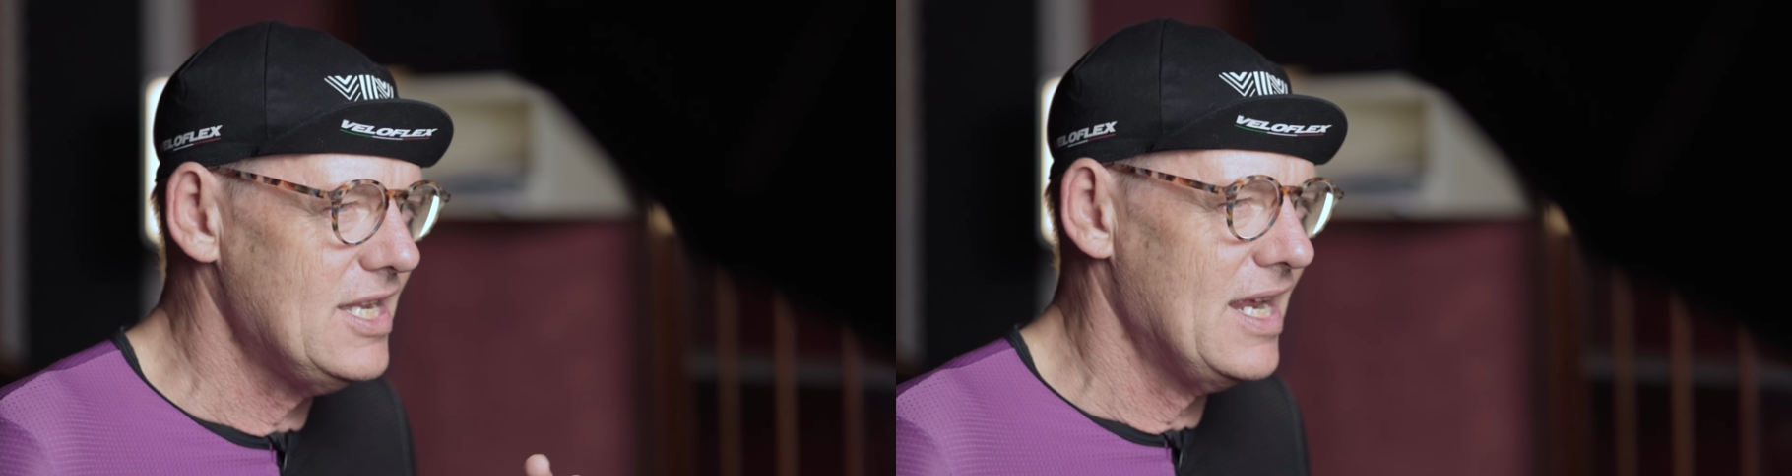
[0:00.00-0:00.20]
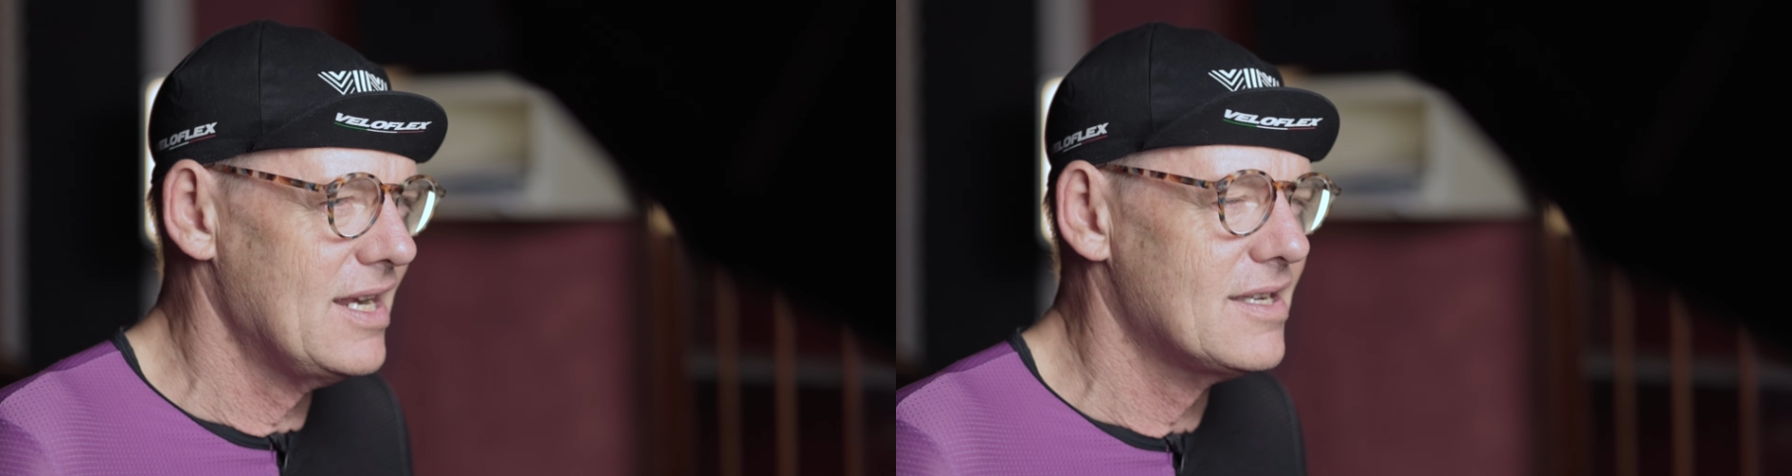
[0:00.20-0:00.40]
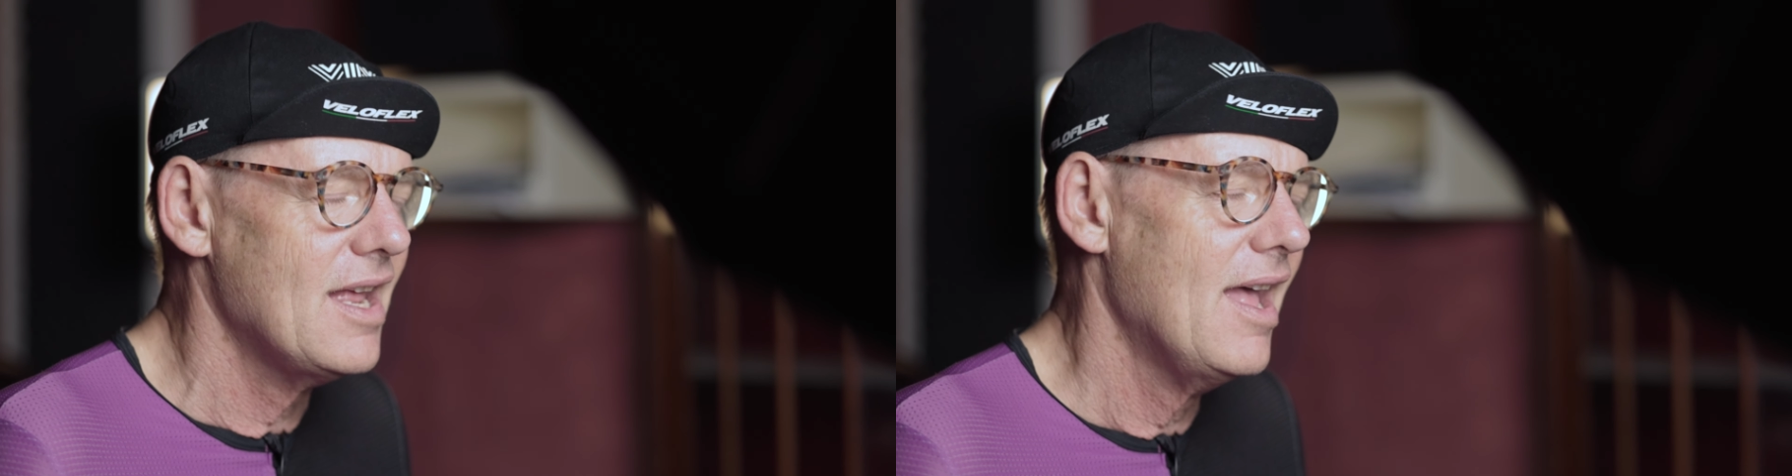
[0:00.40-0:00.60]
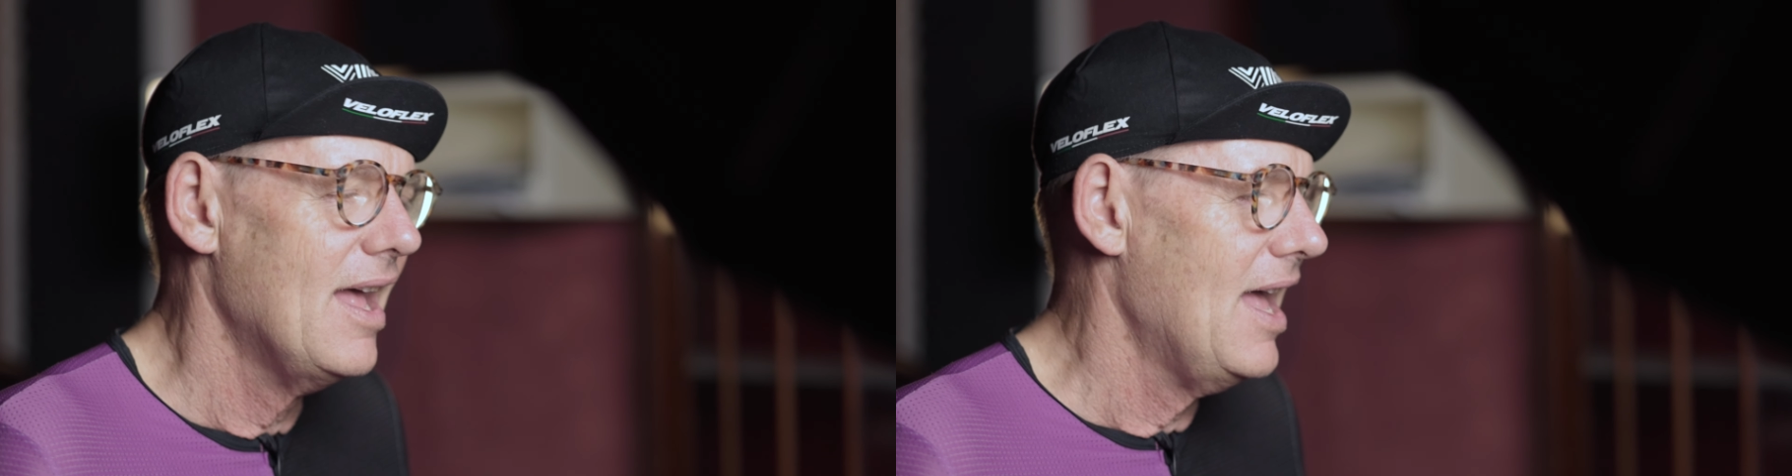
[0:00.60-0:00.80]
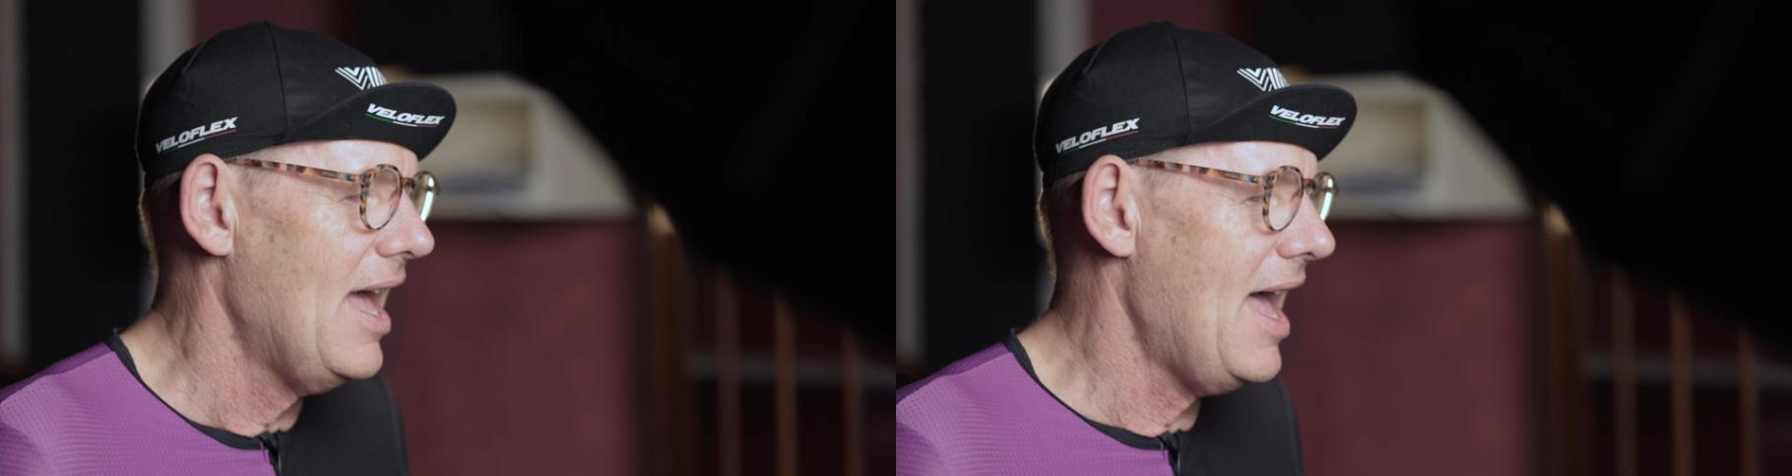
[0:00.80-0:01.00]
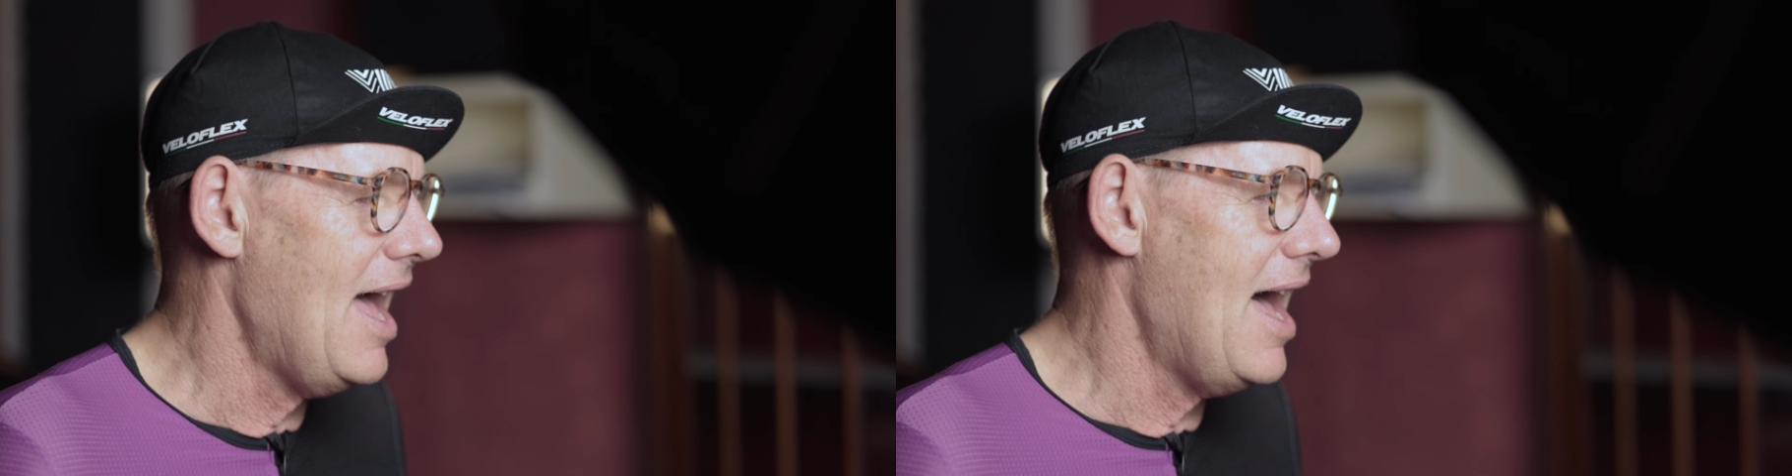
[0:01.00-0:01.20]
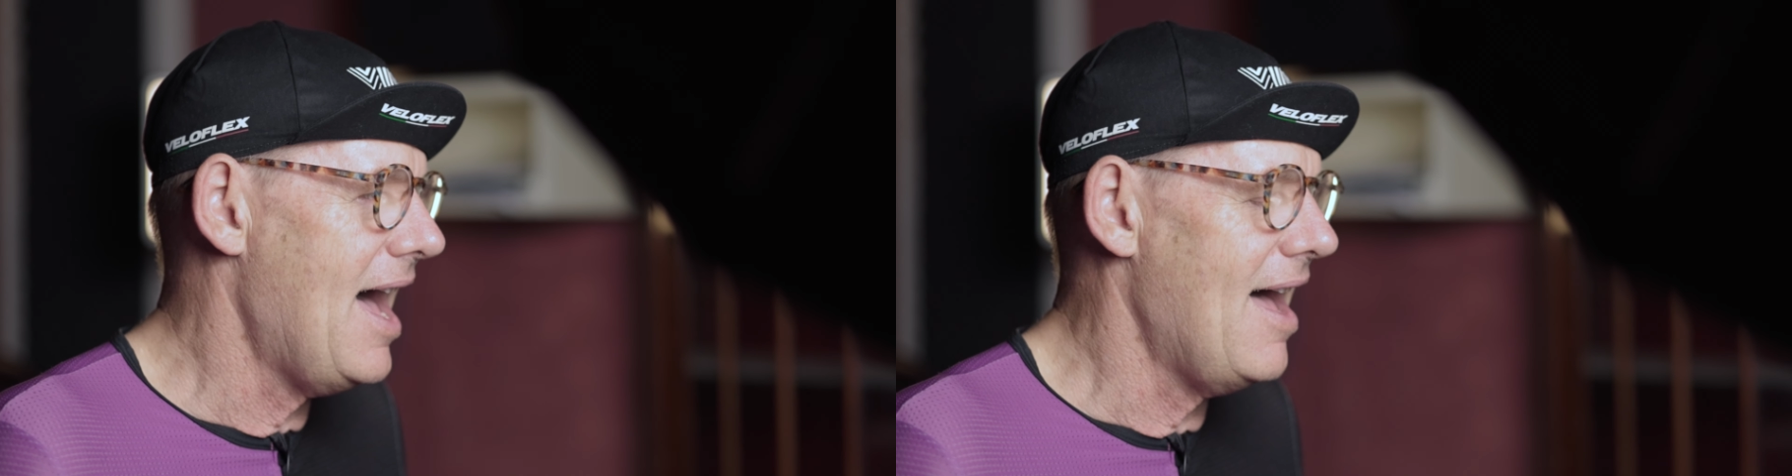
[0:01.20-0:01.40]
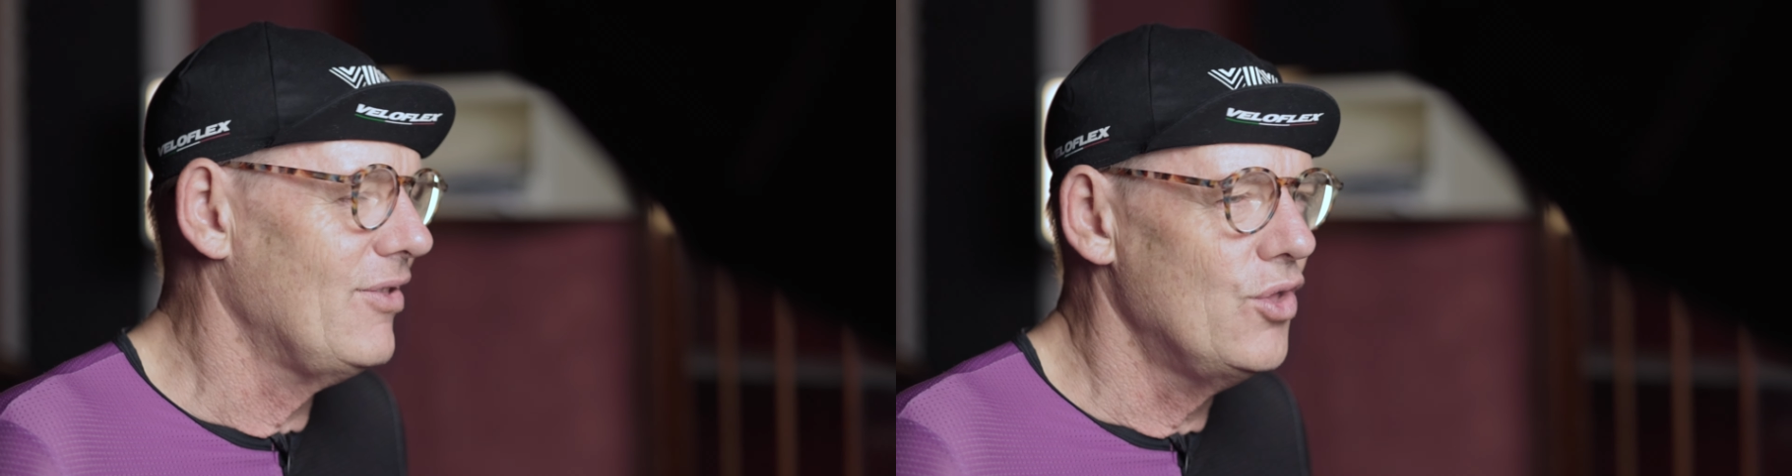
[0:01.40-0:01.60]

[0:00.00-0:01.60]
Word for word: things are